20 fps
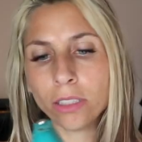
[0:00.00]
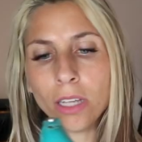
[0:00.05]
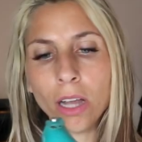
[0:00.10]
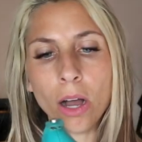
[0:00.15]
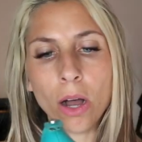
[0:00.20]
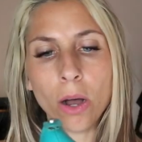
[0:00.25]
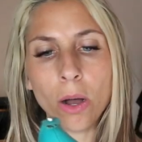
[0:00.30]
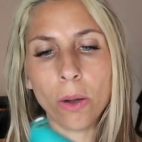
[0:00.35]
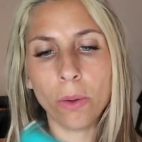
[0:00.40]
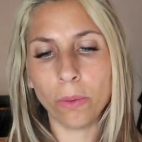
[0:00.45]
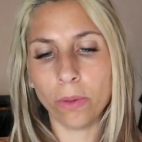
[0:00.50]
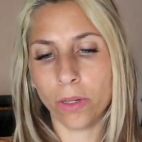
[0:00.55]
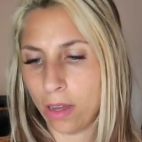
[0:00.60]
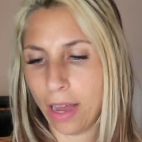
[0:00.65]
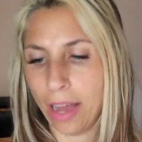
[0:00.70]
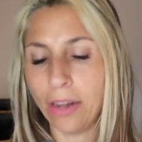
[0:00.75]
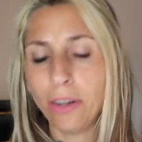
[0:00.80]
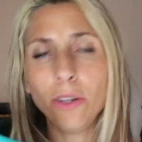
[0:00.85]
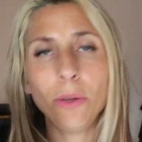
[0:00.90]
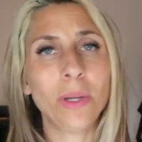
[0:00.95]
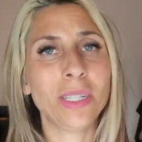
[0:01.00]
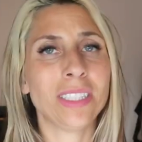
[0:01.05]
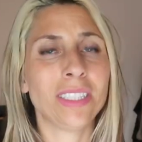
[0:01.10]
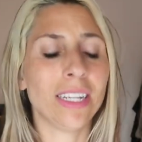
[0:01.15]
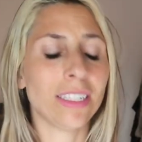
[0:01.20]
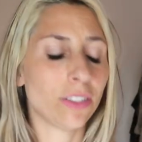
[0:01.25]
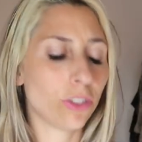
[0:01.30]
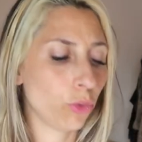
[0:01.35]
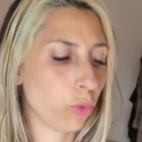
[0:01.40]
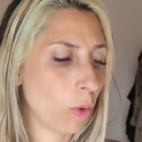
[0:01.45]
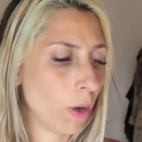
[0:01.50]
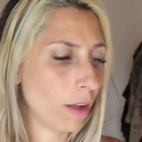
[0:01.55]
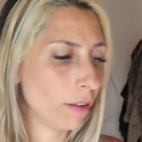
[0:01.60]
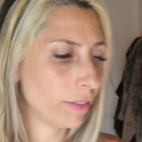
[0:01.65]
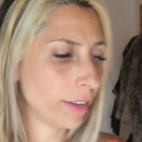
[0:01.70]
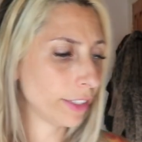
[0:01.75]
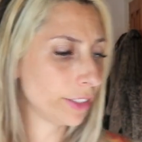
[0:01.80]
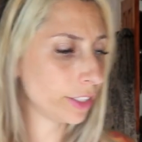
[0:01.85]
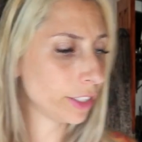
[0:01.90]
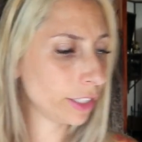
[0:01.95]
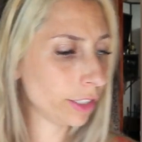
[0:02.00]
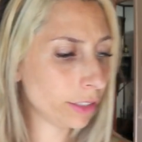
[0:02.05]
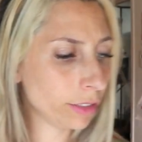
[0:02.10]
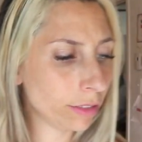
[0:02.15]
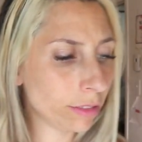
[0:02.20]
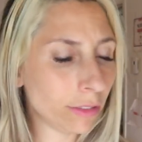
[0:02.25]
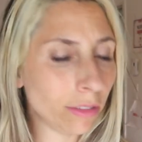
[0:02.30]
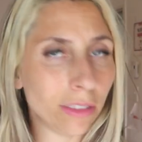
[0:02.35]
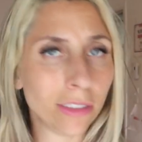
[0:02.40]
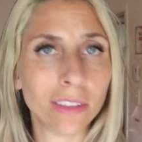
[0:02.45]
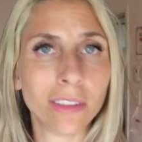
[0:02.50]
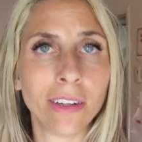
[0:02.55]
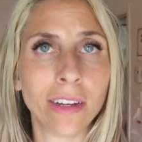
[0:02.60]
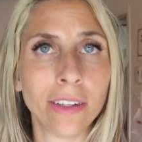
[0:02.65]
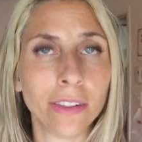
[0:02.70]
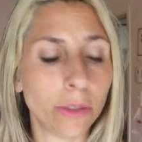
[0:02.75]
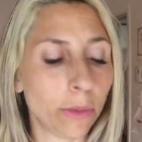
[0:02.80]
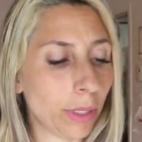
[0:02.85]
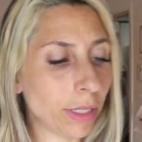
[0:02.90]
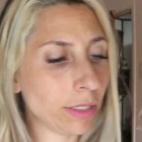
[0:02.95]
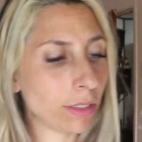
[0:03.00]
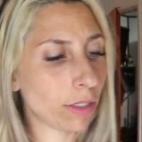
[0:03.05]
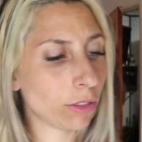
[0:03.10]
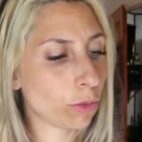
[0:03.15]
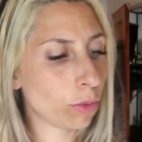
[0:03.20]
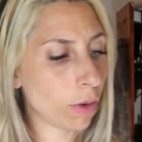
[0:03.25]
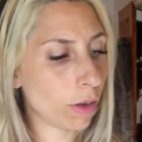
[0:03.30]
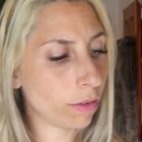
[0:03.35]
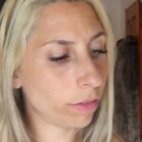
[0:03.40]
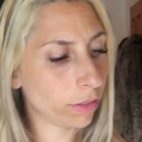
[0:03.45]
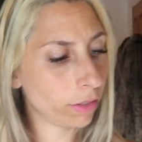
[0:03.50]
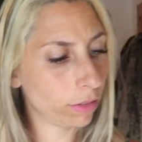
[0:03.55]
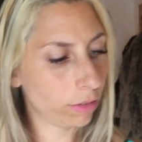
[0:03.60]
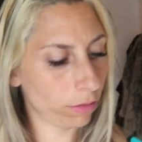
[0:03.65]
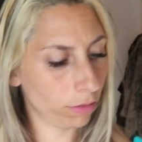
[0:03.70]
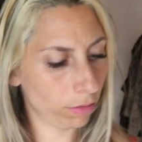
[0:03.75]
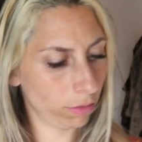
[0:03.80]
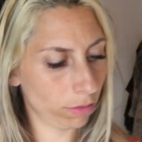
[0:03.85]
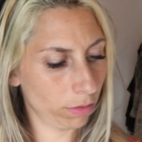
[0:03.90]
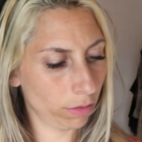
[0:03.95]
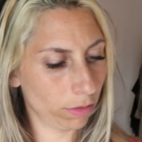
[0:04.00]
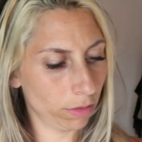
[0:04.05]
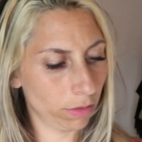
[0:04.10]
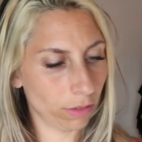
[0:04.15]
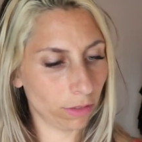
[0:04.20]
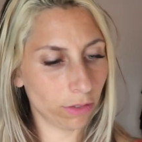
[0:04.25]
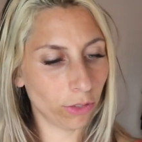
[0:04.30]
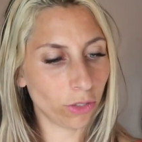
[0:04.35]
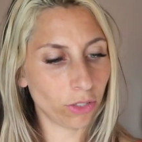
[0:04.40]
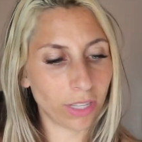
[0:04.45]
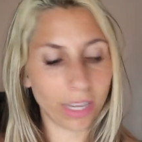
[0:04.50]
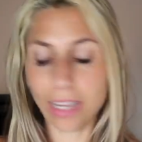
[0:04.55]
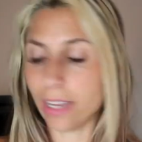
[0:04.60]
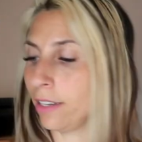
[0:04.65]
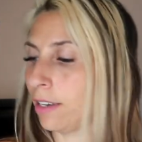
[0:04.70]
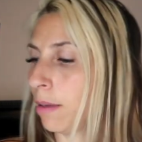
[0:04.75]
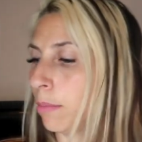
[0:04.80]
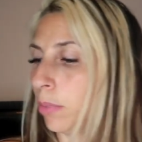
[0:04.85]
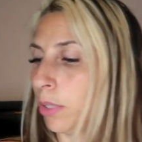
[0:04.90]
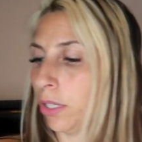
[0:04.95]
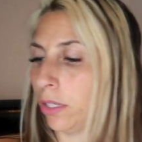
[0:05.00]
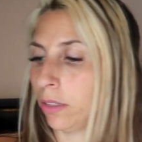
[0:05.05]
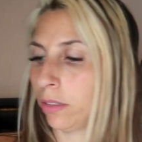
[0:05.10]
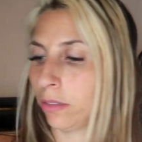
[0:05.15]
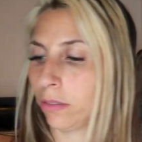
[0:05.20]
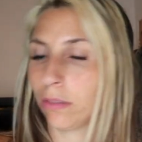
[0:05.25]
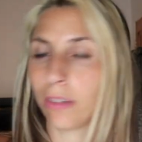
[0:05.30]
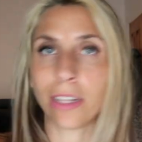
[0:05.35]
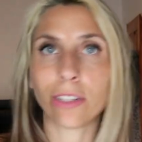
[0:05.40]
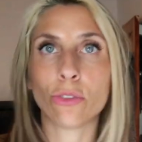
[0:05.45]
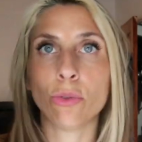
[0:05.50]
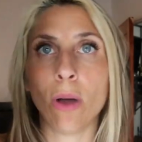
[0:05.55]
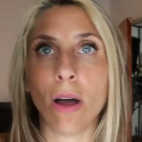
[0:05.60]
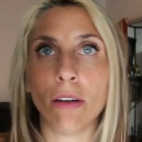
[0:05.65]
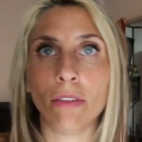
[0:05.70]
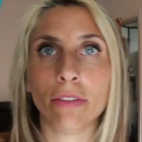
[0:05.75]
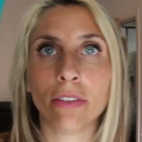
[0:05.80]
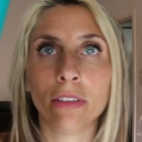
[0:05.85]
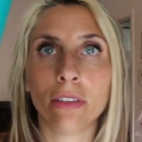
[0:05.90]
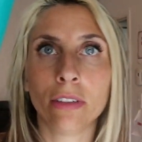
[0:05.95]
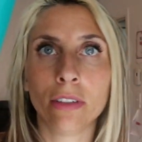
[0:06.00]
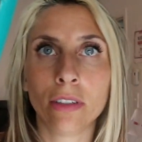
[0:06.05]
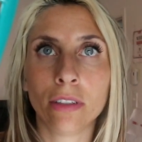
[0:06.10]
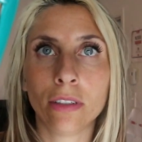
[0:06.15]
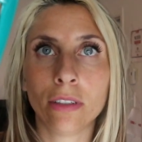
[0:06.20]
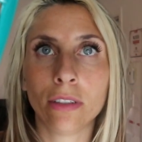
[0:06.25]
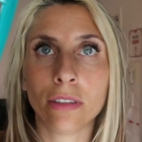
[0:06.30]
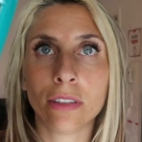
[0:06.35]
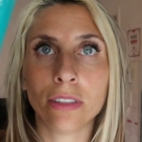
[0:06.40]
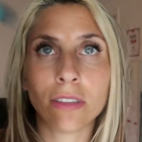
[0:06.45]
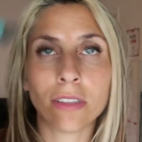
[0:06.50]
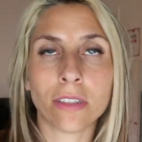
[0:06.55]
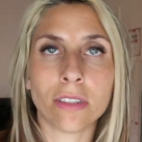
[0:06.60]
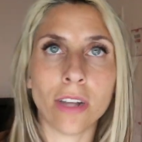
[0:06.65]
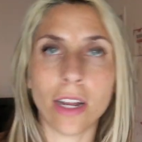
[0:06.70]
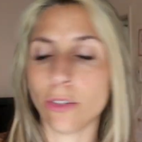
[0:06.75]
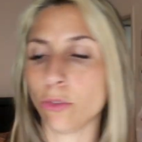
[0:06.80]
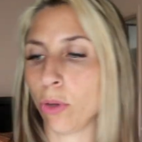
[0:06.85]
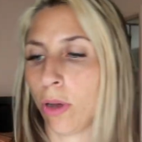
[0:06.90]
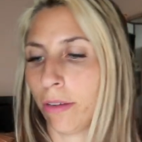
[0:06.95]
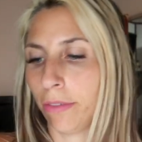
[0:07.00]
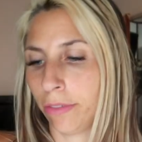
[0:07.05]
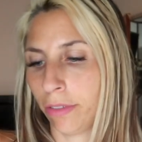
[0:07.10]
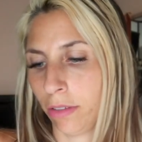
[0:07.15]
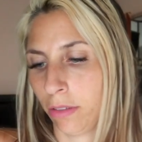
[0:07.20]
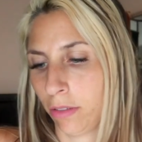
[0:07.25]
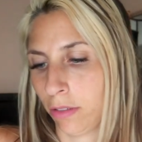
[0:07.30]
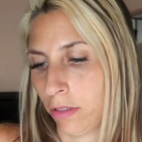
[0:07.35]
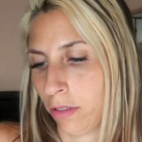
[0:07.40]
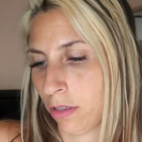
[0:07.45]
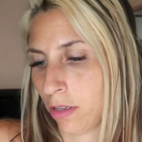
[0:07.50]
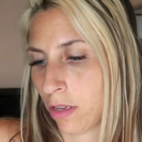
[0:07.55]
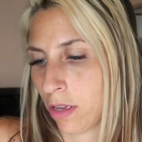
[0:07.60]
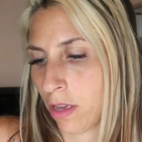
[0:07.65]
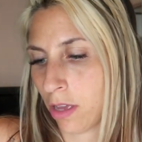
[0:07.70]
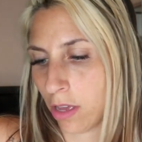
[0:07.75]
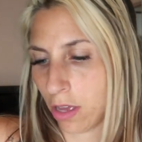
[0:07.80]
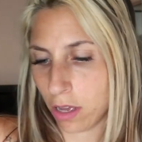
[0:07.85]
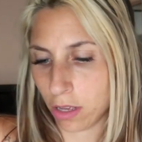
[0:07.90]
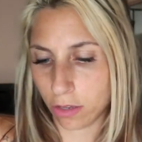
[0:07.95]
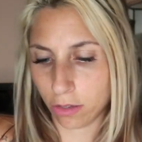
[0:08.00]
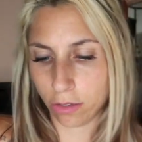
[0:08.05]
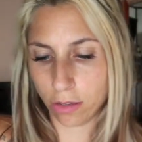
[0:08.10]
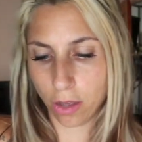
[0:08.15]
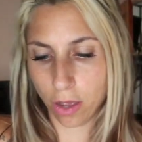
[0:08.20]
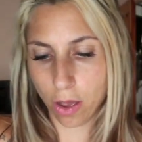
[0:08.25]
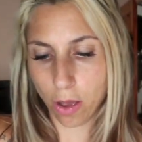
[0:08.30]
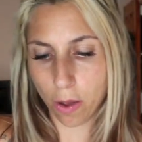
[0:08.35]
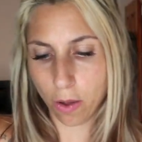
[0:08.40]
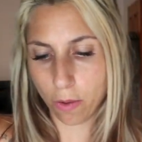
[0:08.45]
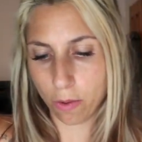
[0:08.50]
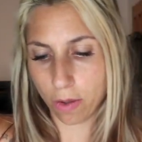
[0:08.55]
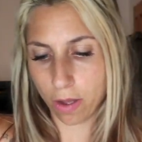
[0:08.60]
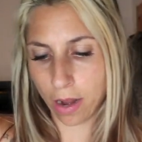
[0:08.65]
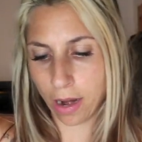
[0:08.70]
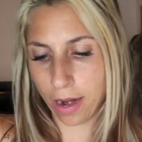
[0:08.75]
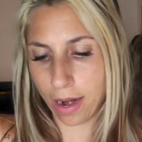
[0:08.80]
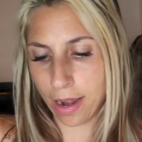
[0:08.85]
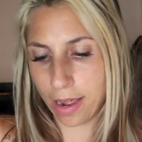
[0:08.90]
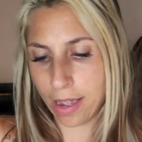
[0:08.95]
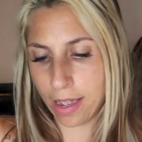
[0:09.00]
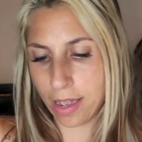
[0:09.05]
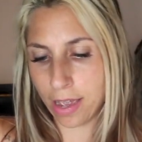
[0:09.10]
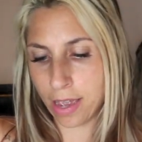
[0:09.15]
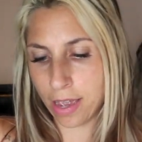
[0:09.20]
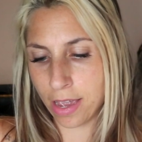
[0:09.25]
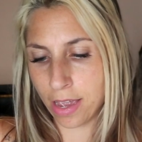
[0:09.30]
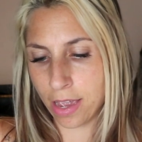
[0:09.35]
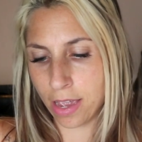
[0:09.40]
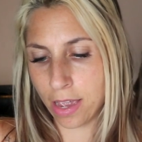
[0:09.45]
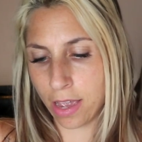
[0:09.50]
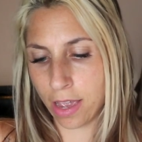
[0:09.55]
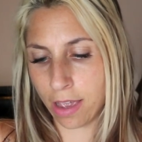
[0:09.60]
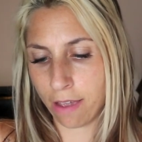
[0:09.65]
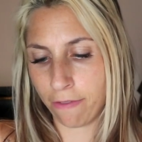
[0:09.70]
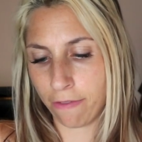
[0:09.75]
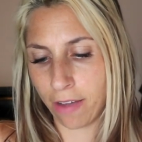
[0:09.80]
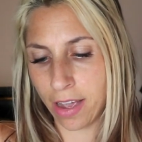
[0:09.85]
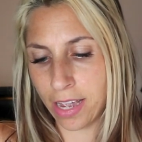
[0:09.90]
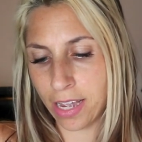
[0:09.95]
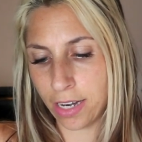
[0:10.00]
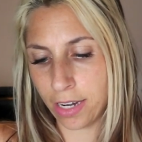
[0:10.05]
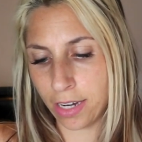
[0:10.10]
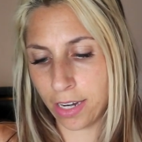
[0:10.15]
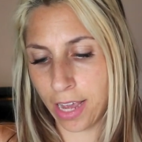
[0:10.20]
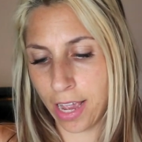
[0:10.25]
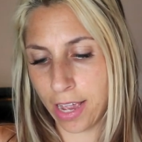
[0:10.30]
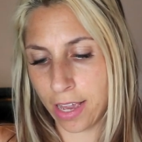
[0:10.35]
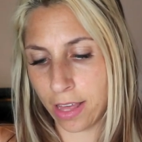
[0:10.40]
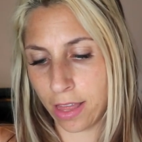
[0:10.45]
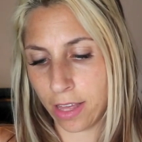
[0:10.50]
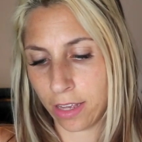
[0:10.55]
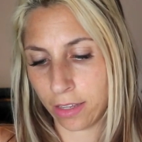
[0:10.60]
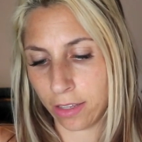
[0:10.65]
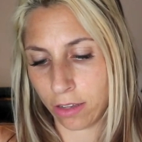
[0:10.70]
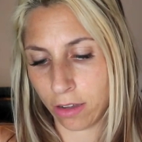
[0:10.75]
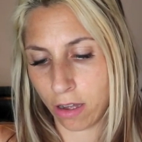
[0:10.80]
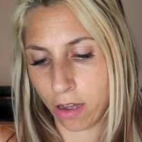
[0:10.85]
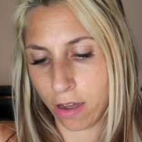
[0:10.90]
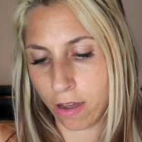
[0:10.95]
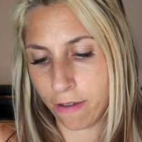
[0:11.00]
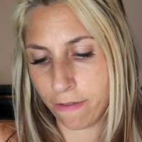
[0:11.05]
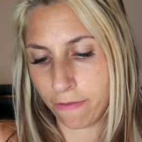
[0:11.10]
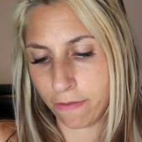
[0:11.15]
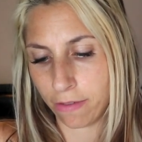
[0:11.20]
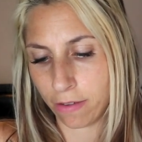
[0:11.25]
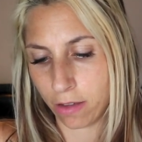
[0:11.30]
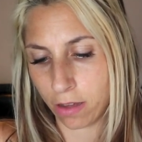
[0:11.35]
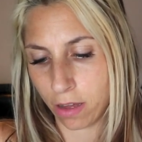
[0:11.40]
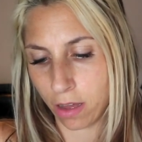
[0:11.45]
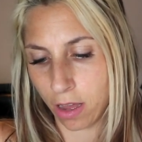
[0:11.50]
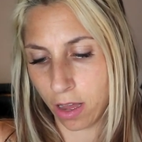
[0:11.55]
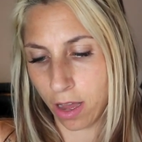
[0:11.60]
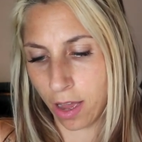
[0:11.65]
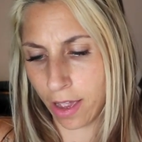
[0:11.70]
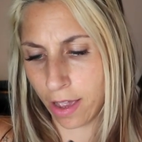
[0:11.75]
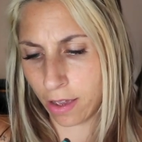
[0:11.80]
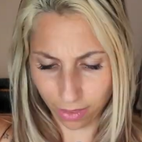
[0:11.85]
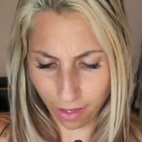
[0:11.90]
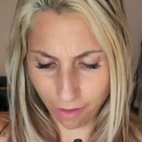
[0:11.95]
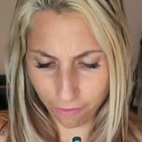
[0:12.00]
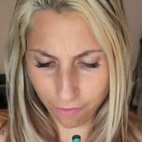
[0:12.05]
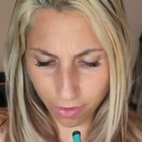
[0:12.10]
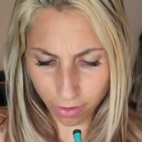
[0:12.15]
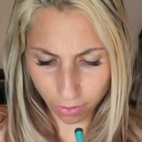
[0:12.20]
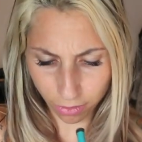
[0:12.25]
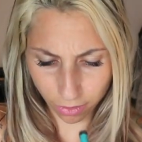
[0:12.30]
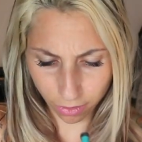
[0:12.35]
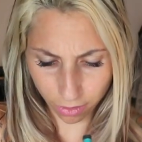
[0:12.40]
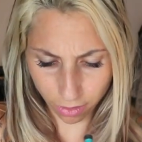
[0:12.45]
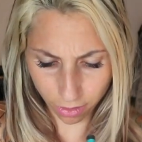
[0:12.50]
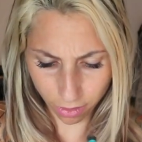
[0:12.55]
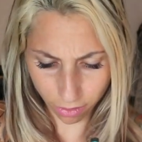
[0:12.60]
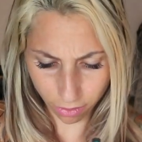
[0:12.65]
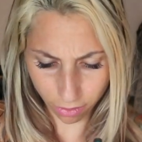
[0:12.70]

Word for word: So, I don't know why it says 12 under. I don't know why it says 12. There's like a number, like 12. This is not 12. So I, if I can take this off, I, that feels,